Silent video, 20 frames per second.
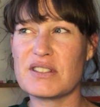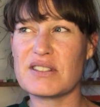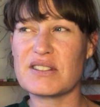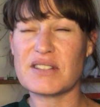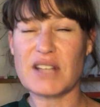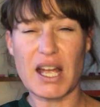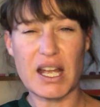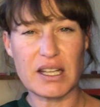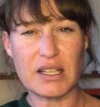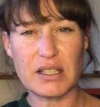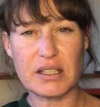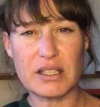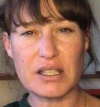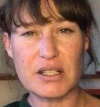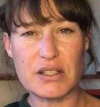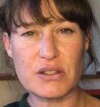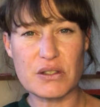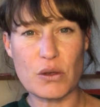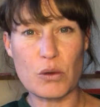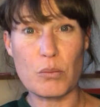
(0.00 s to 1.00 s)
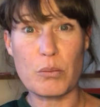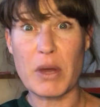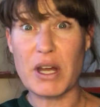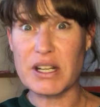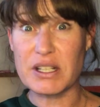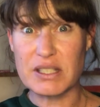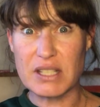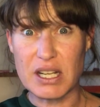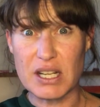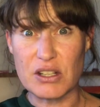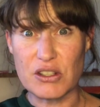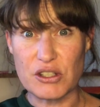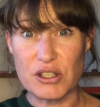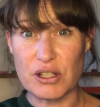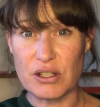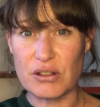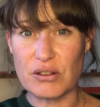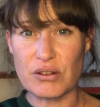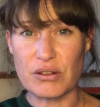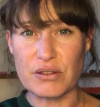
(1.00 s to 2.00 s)
silently, so meditation
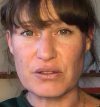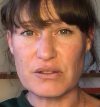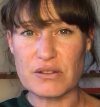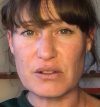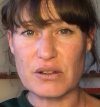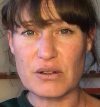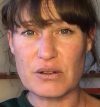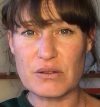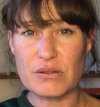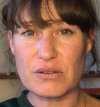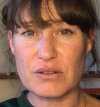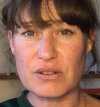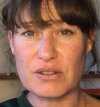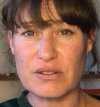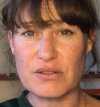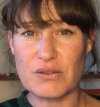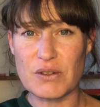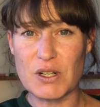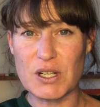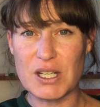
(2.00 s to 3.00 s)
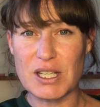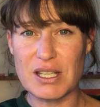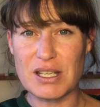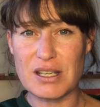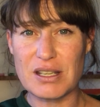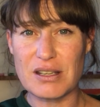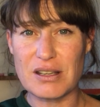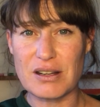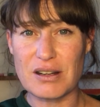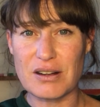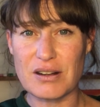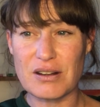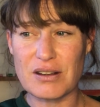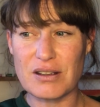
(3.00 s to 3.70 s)
also is very key here.